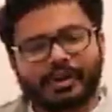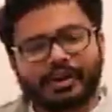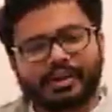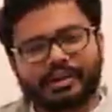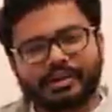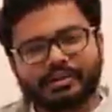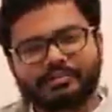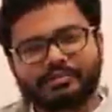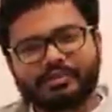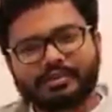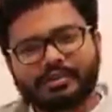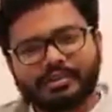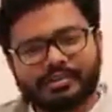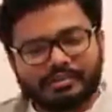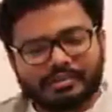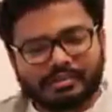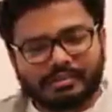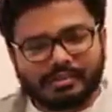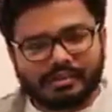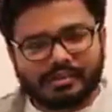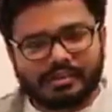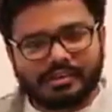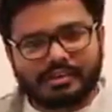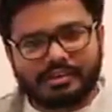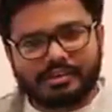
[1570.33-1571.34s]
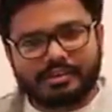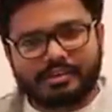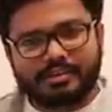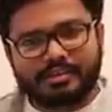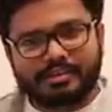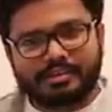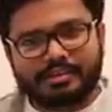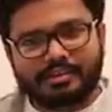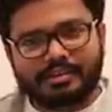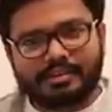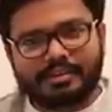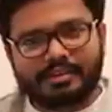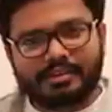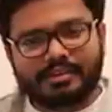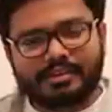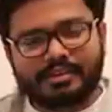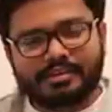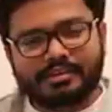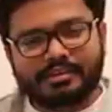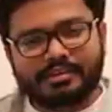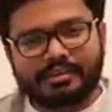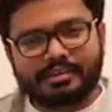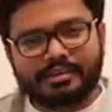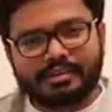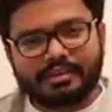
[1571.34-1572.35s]
today it was uh, uh,
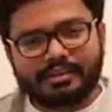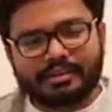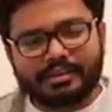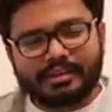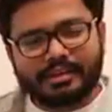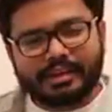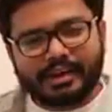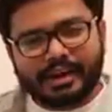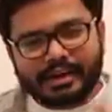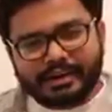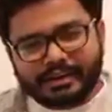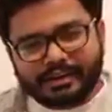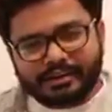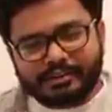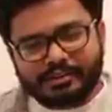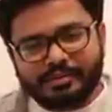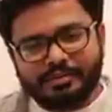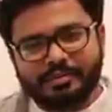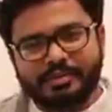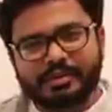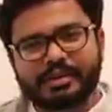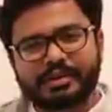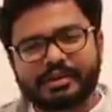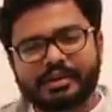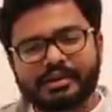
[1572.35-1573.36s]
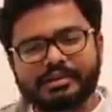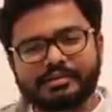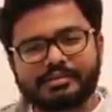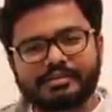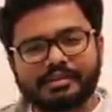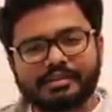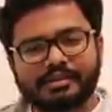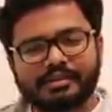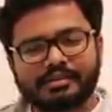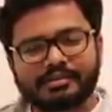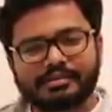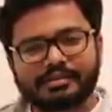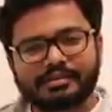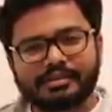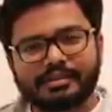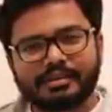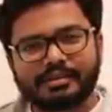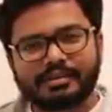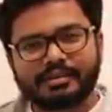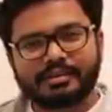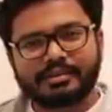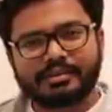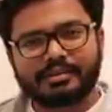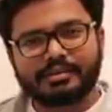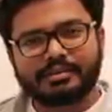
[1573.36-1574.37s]
great experiences
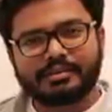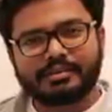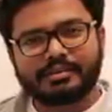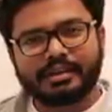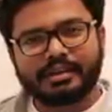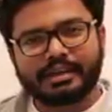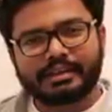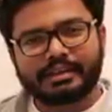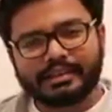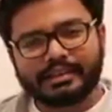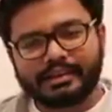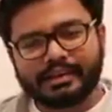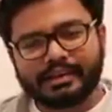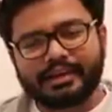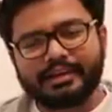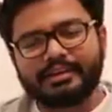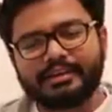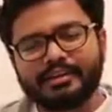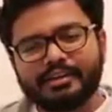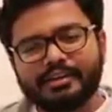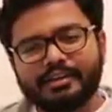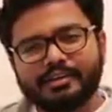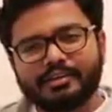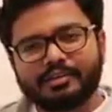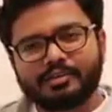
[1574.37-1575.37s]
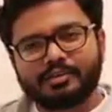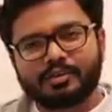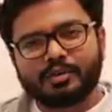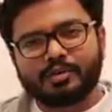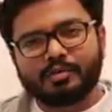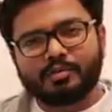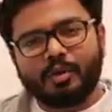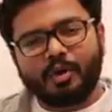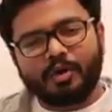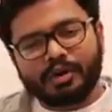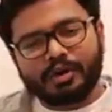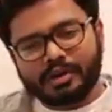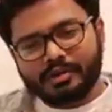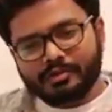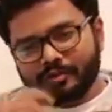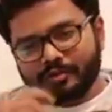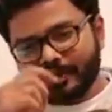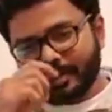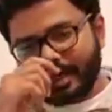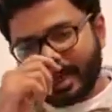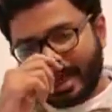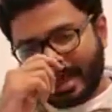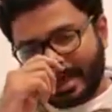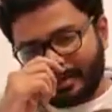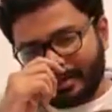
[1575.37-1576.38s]
uh, in the day. So
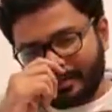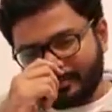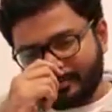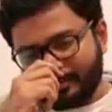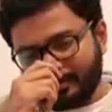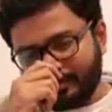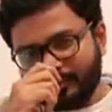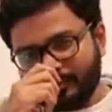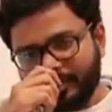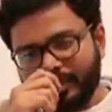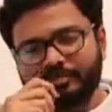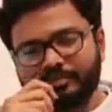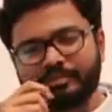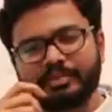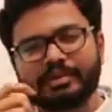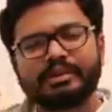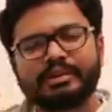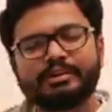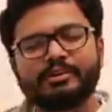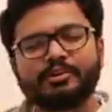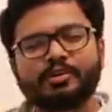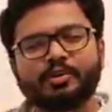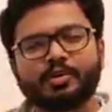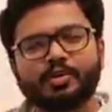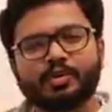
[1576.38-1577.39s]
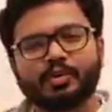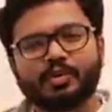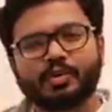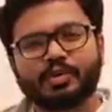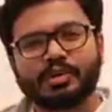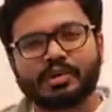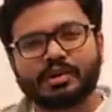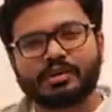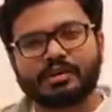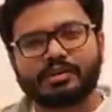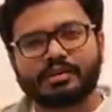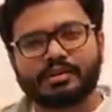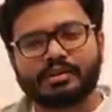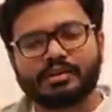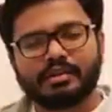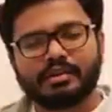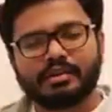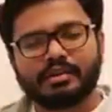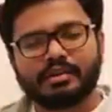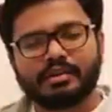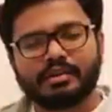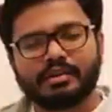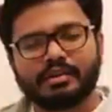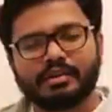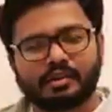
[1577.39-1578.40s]
morning we have we have been to uh,
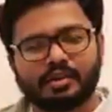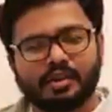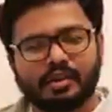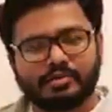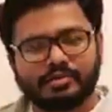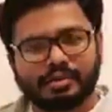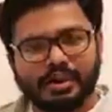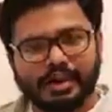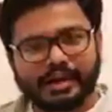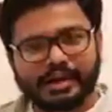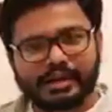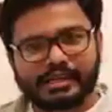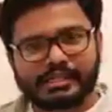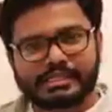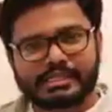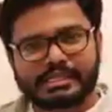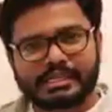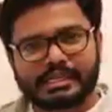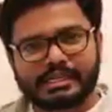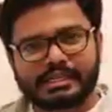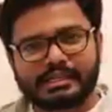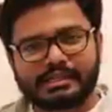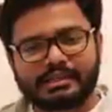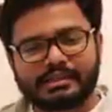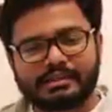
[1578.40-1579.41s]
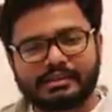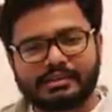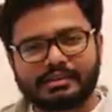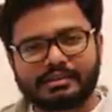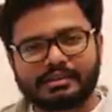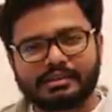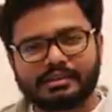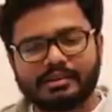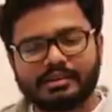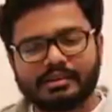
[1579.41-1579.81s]
School of Dentistry